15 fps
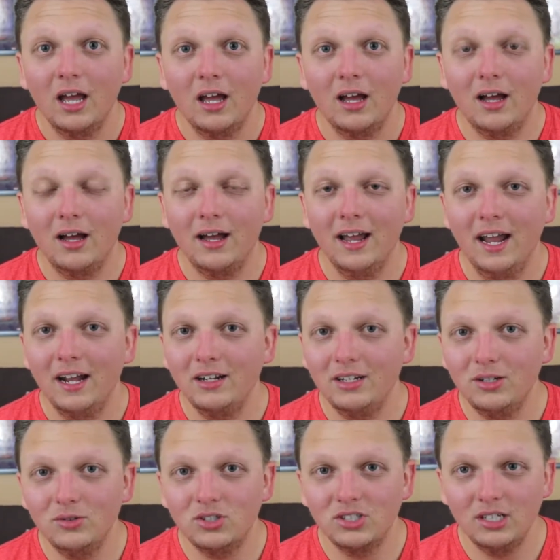and
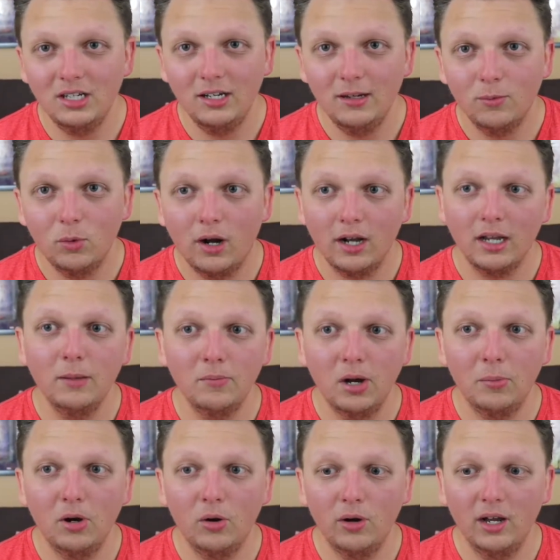you see Rocky
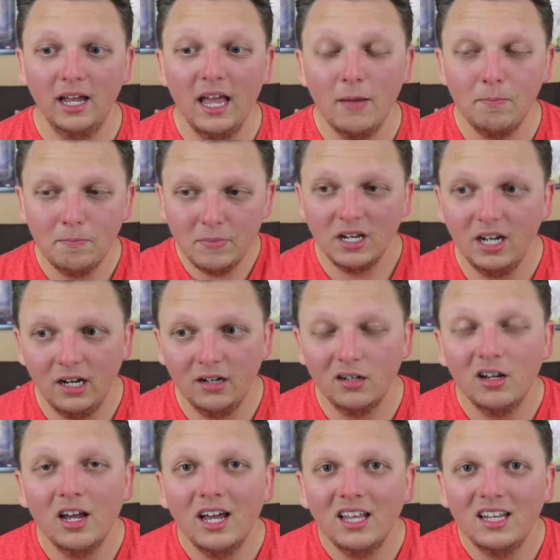Balboa
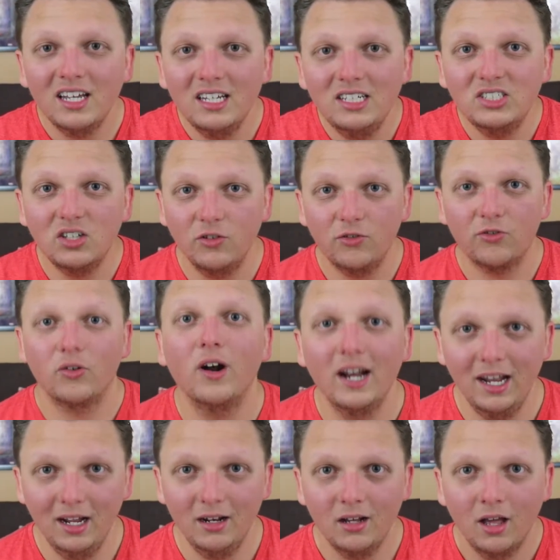admitting that he's
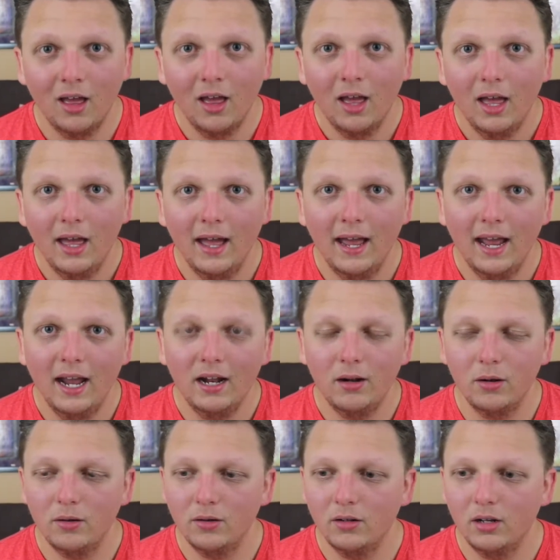afraid,
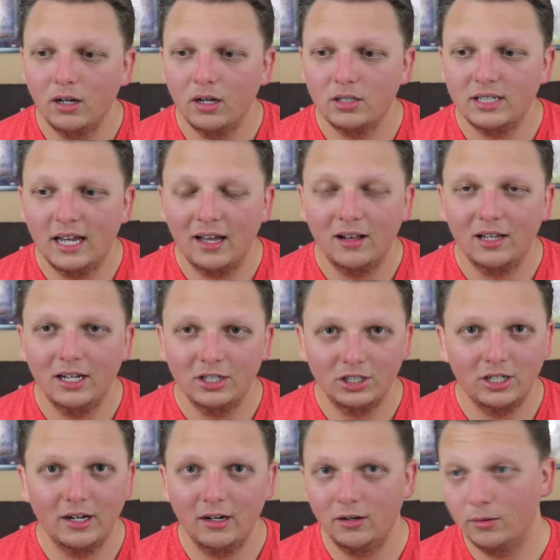and Talia
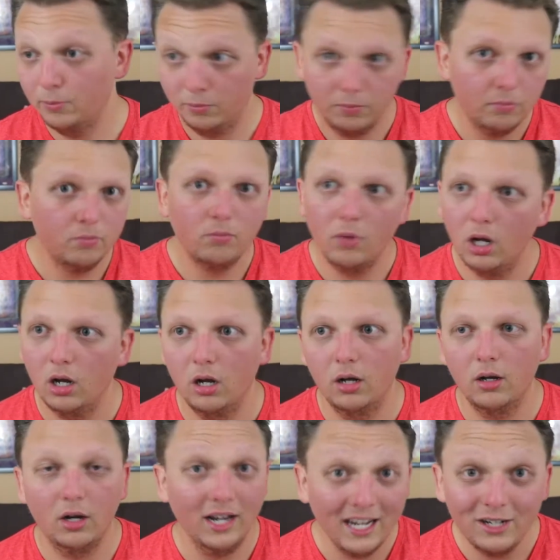Shire,
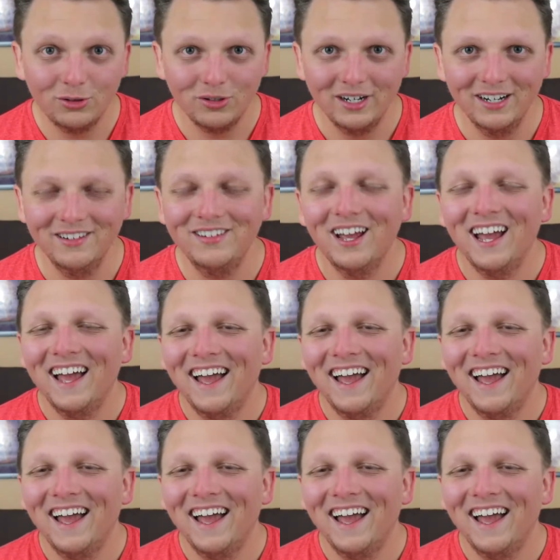Adrian,